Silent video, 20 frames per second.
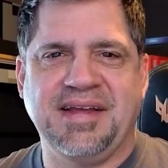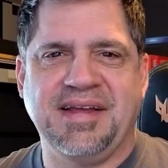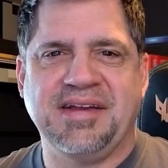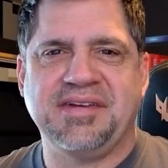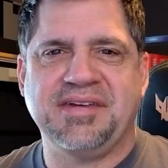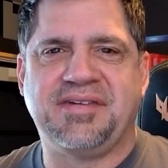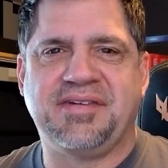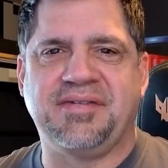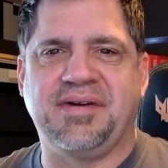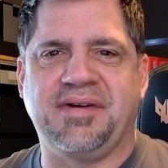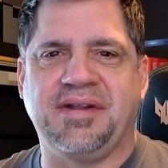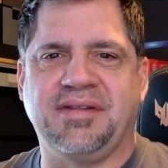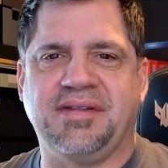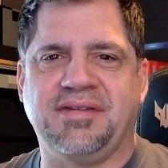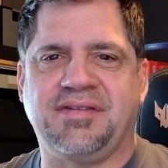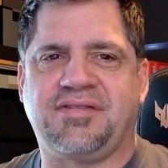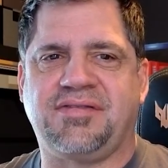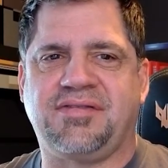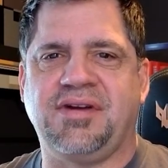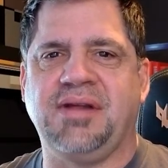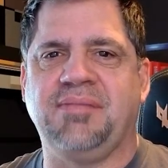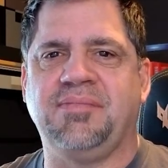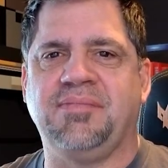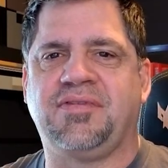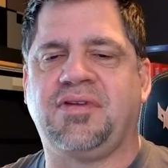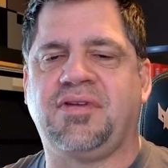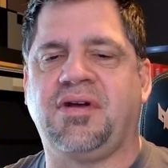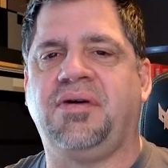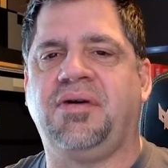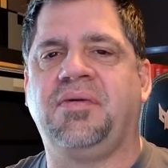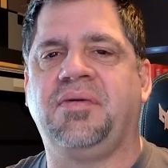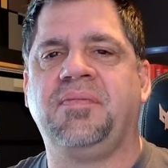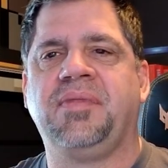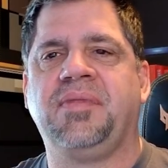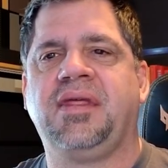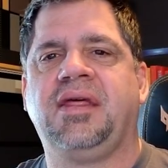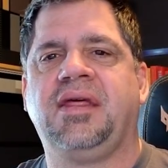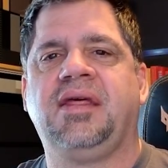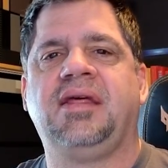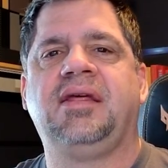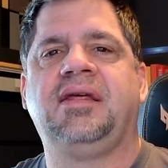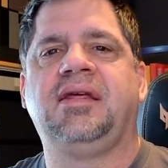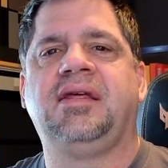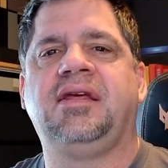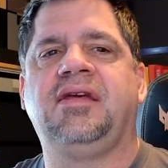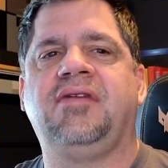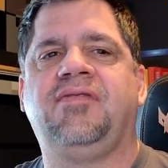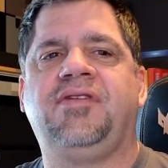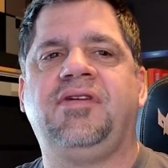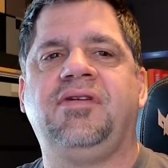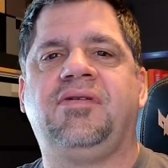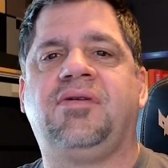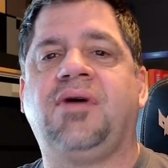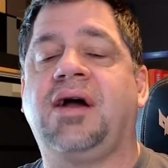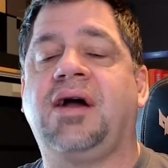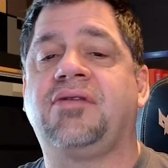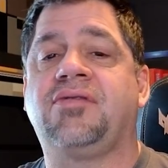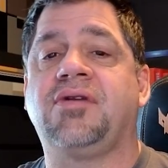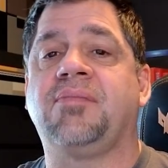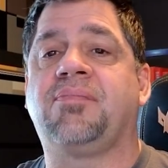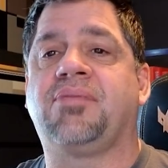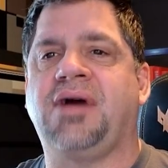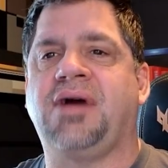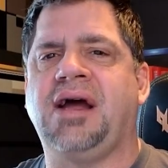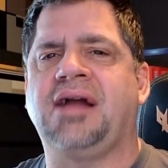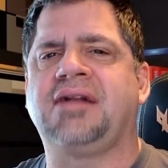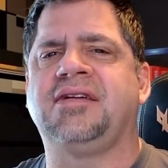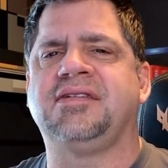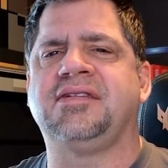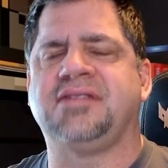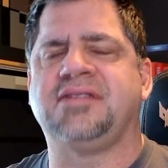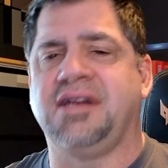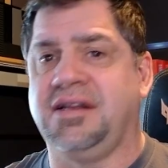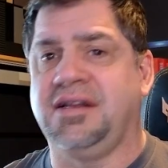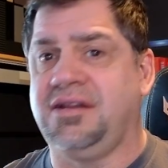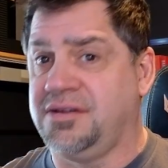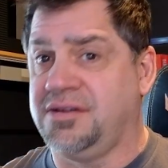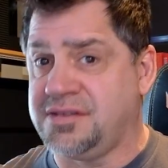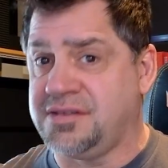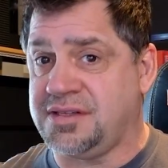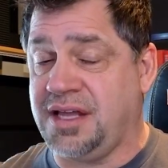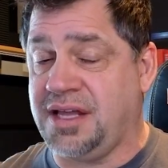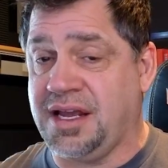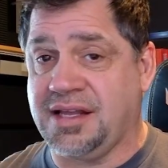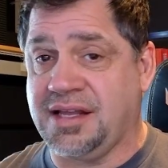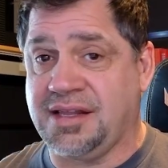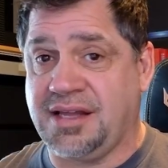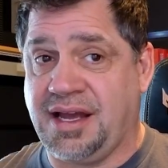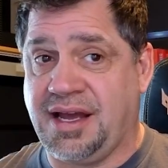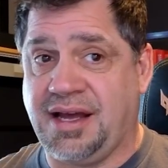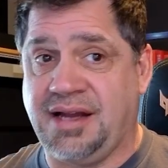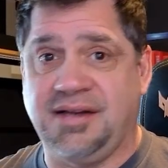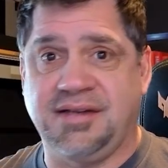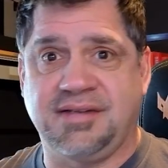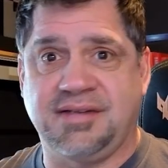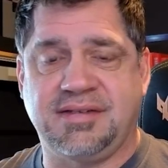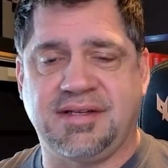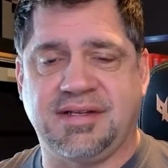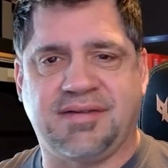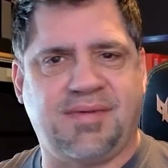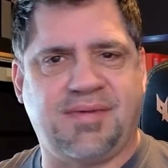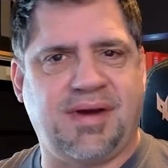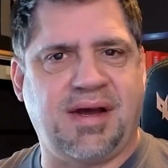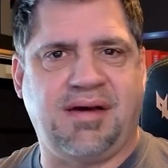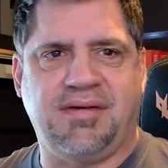during the stream. So if you go out during practice and it looks like that, it's like, wow,